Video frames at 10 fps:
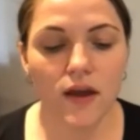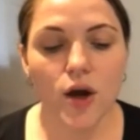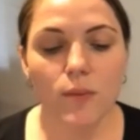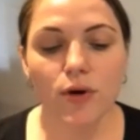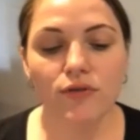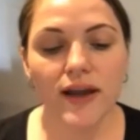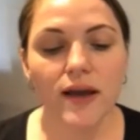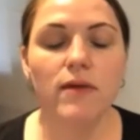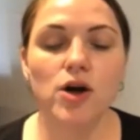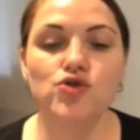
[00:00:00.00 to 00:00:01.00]

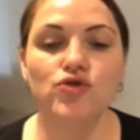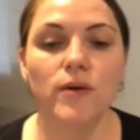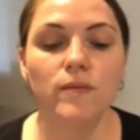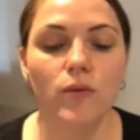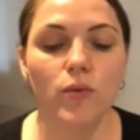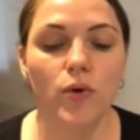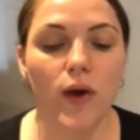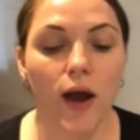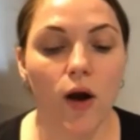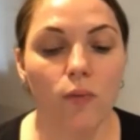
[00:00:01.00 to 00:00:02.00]
Porrilla mushroom will
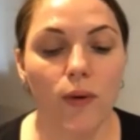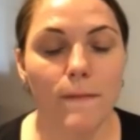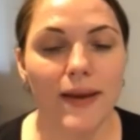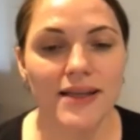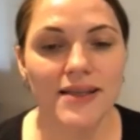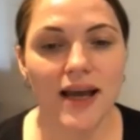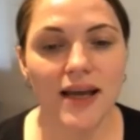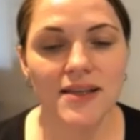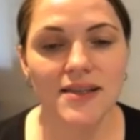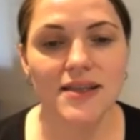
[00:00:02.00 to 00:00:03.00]
help
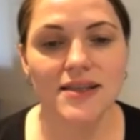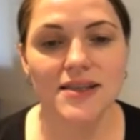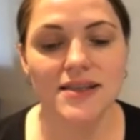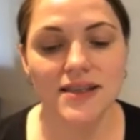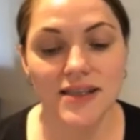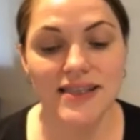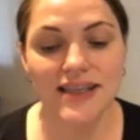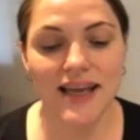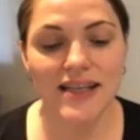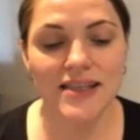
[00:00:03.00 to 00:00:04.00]
maintain the
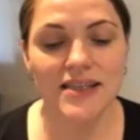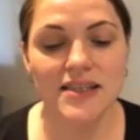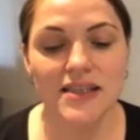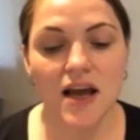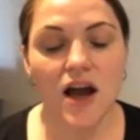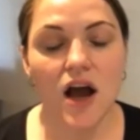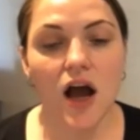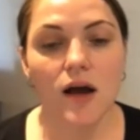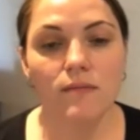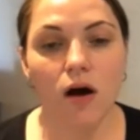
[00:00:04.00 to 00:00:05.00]
skin's
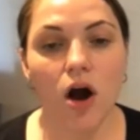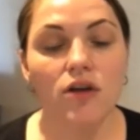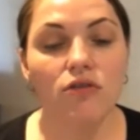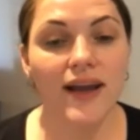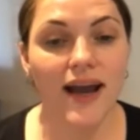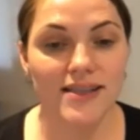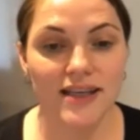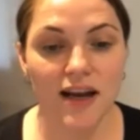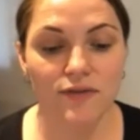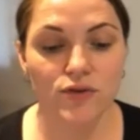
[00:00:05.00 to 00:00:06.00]
hyaluronic
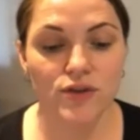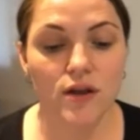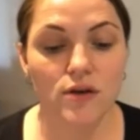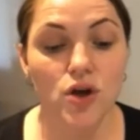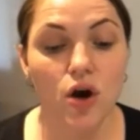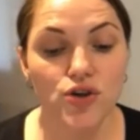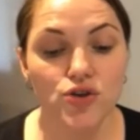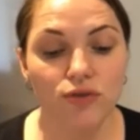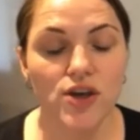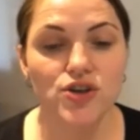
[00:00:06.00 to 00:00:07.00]
acid levels, so those
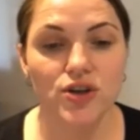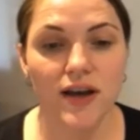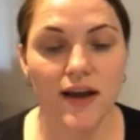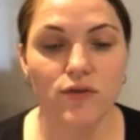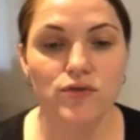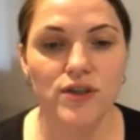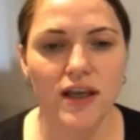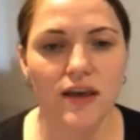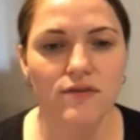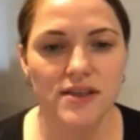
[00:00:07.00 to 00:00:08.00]
hydration levels that
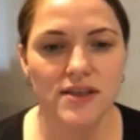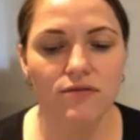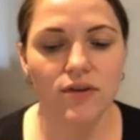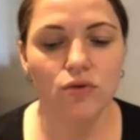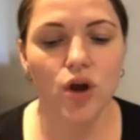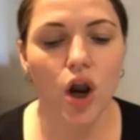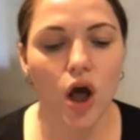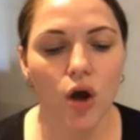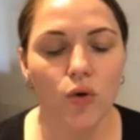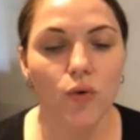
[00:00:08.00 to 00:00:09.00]
give us that real
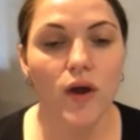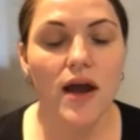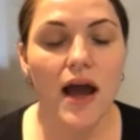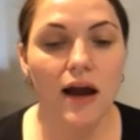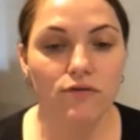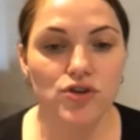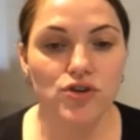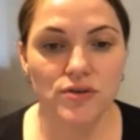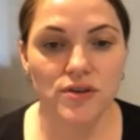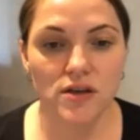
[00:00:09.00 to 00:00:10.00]
glow and
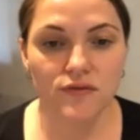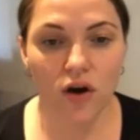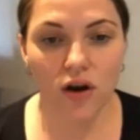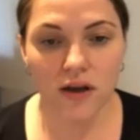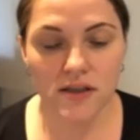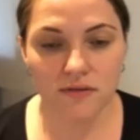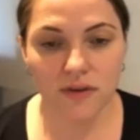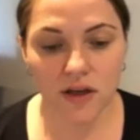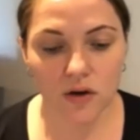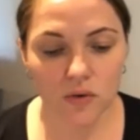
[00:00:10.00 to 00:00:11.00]
reduce those fine lines and
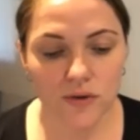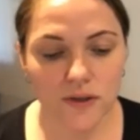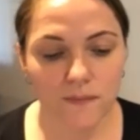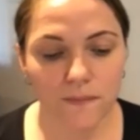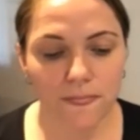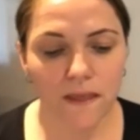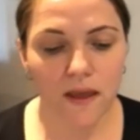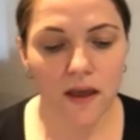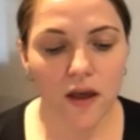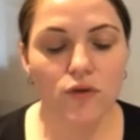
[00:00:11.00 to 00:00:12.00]
wrinkles.
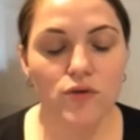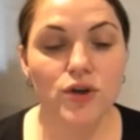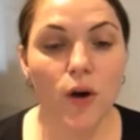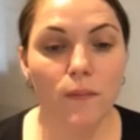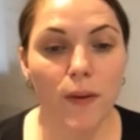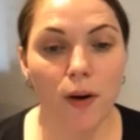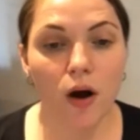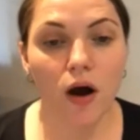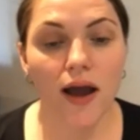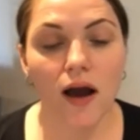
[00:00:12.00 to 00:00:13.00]
We've also got
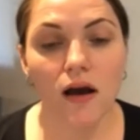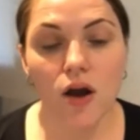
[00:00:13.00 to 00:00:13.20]
papaya,